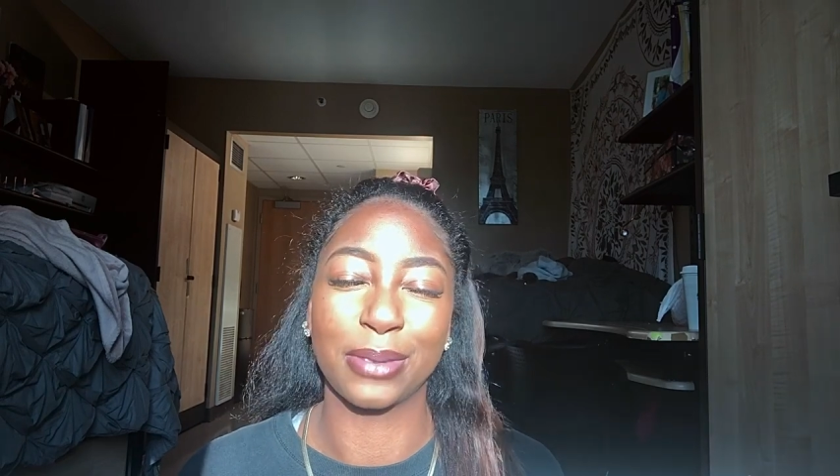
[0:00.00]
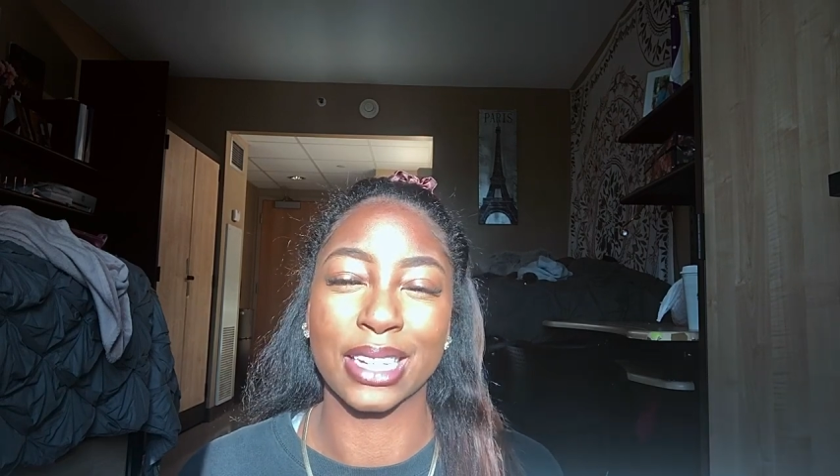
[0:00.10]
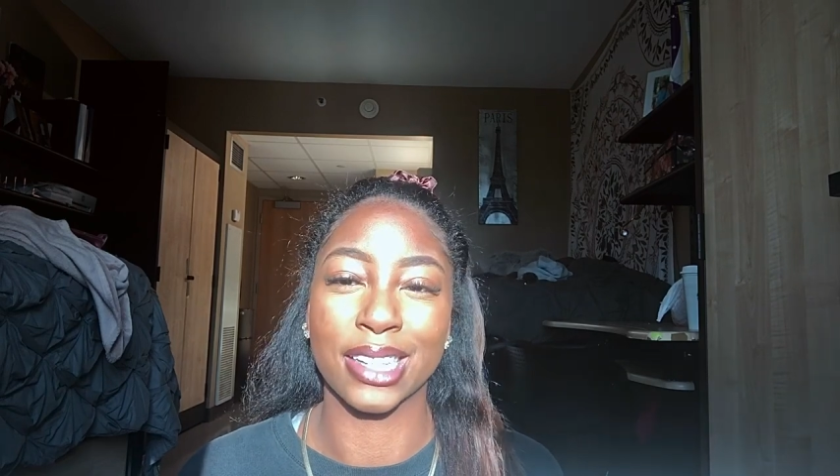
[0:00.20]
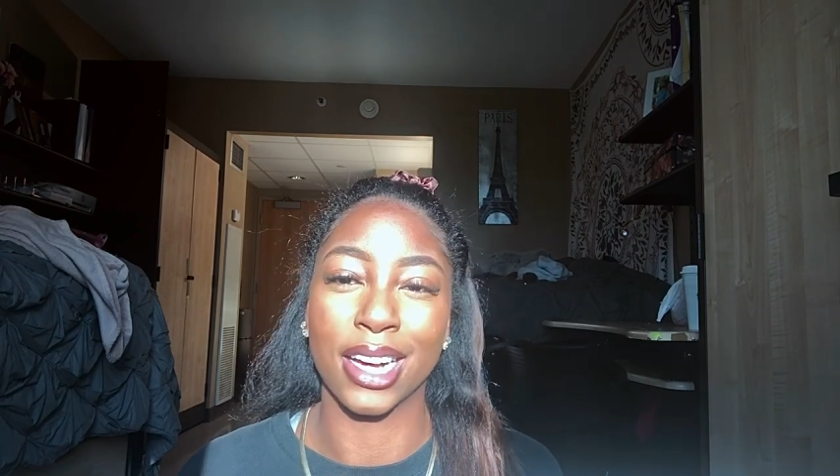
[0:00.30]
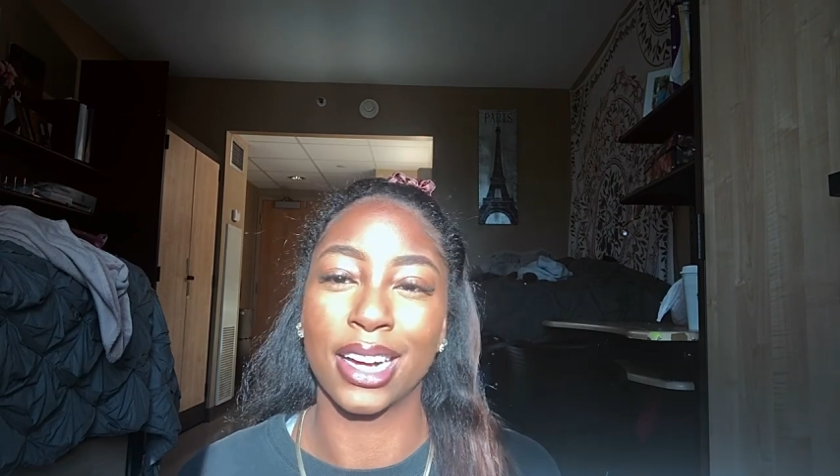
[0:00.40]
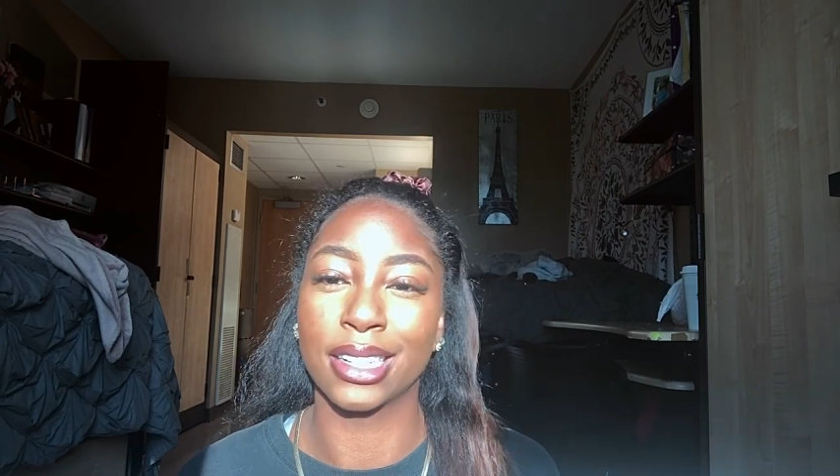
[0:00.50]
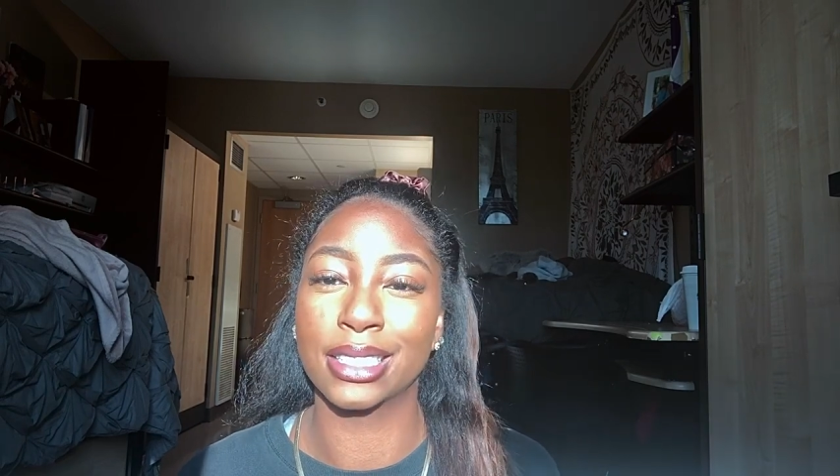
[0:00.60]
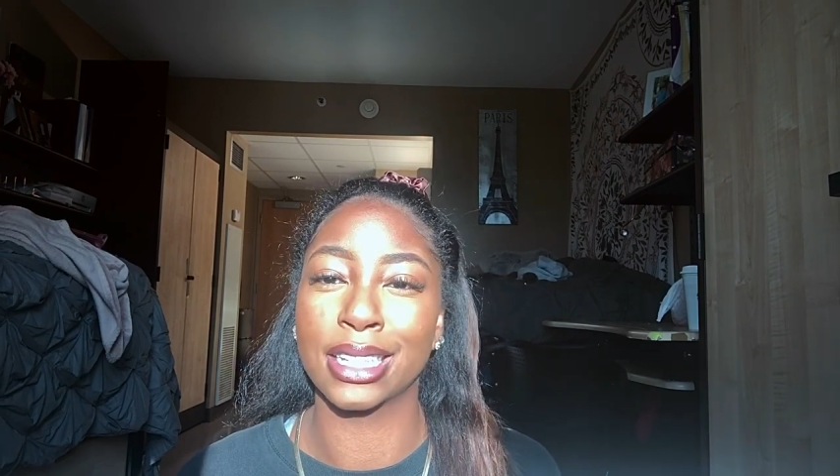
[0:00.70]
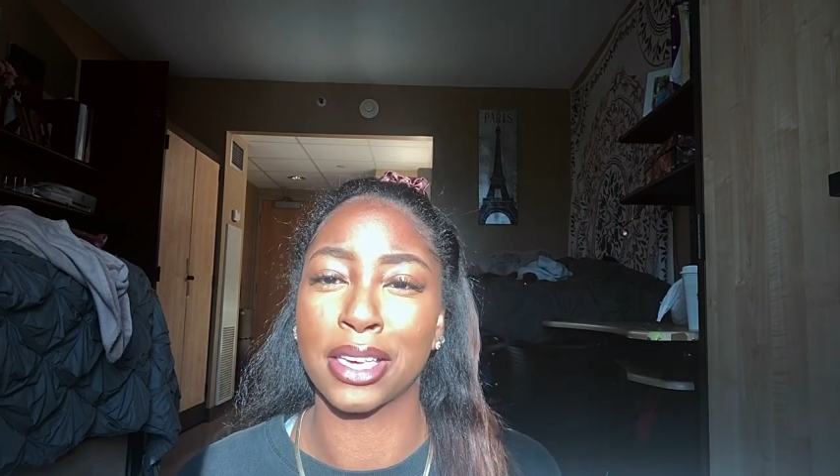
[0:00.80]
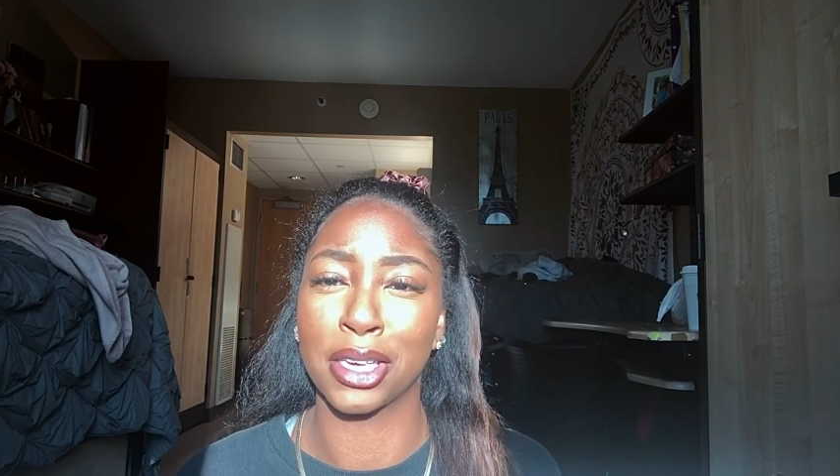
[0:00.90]
because I
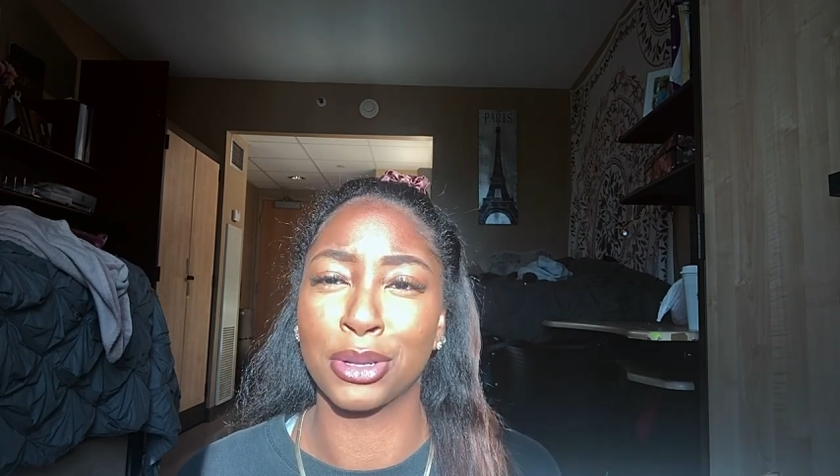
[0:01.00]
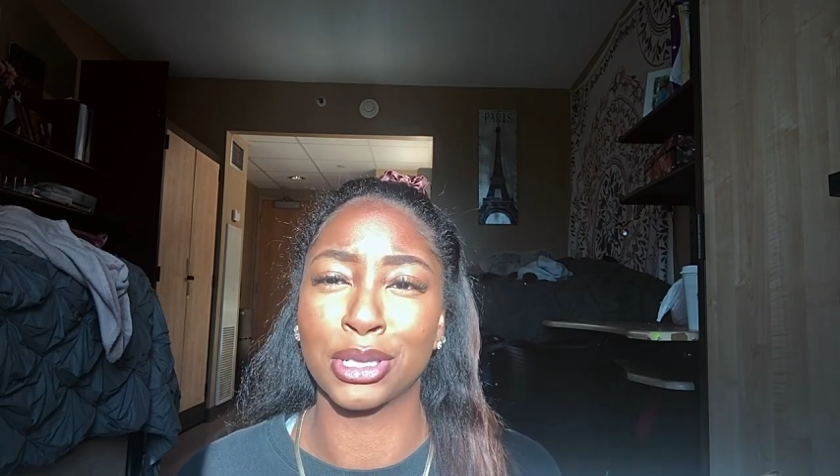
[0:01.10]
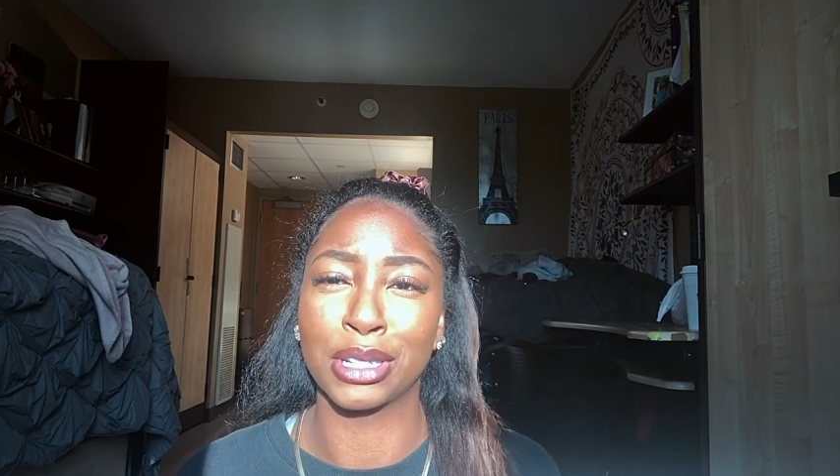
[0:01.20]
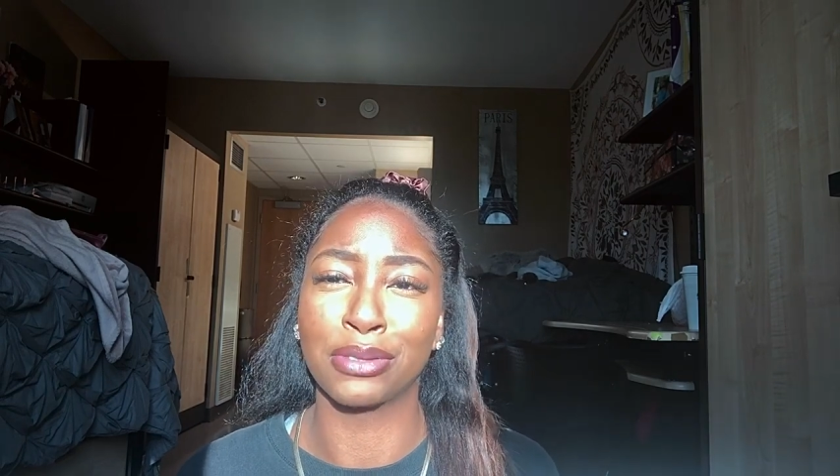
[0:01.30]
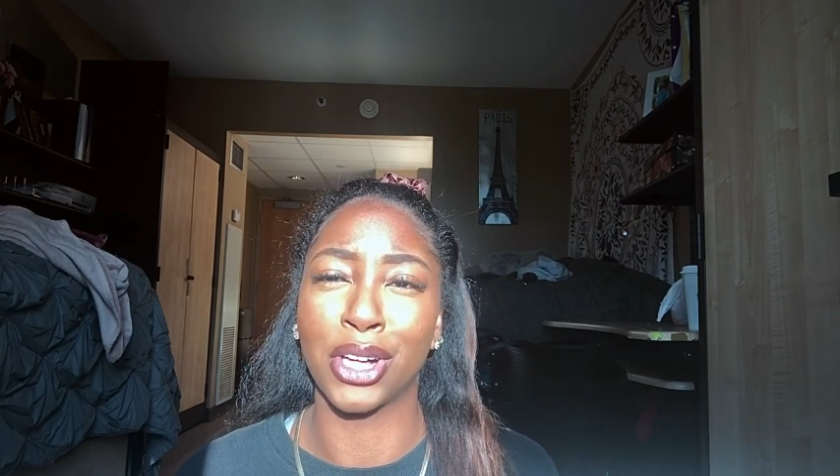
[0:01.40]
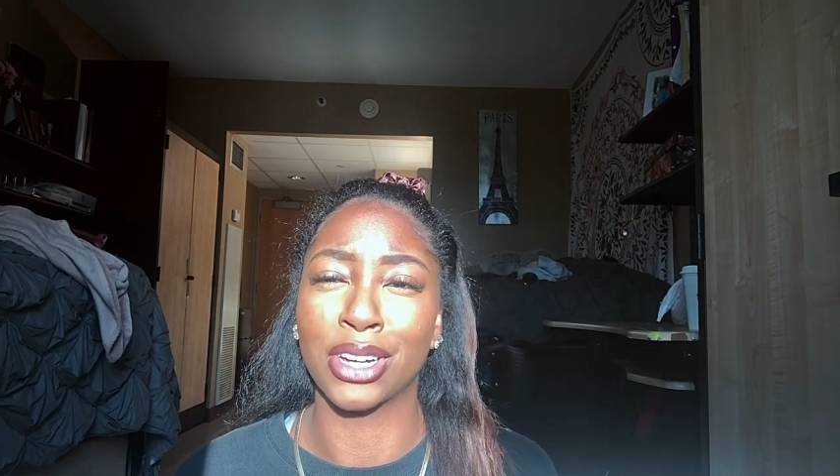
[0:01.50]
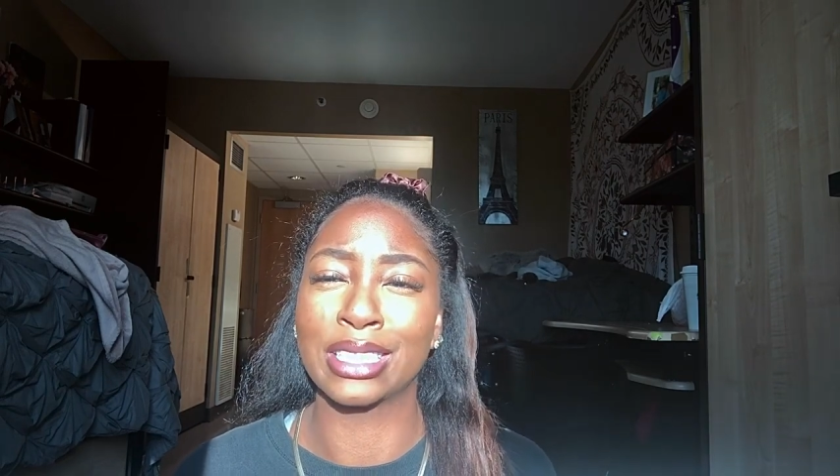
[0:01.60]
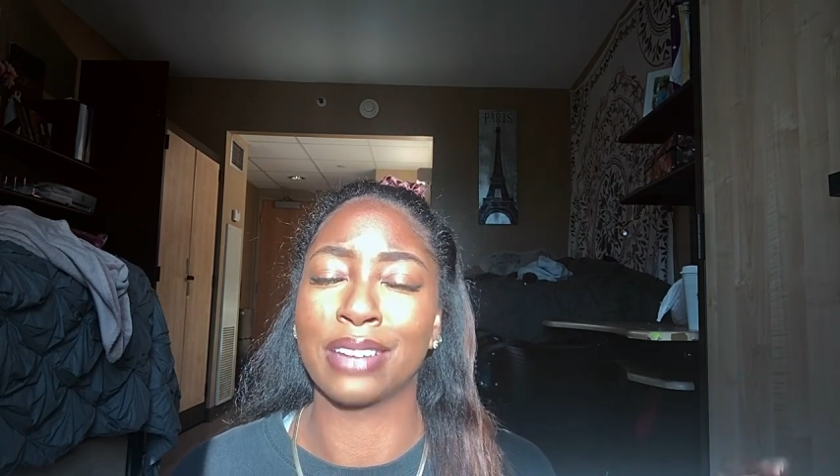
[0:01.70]
honestly usually vlog